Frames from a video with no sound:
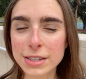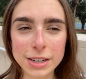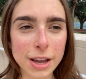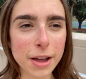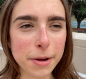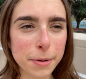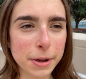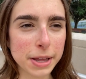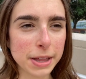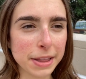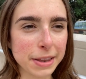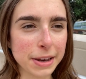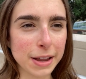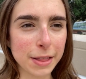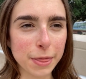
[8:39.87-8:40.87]
to go
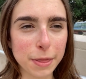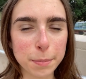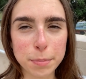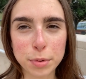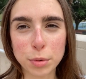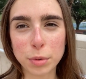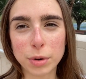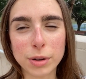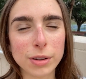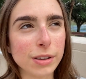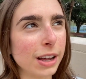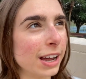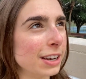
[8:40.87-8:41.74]
in the pool.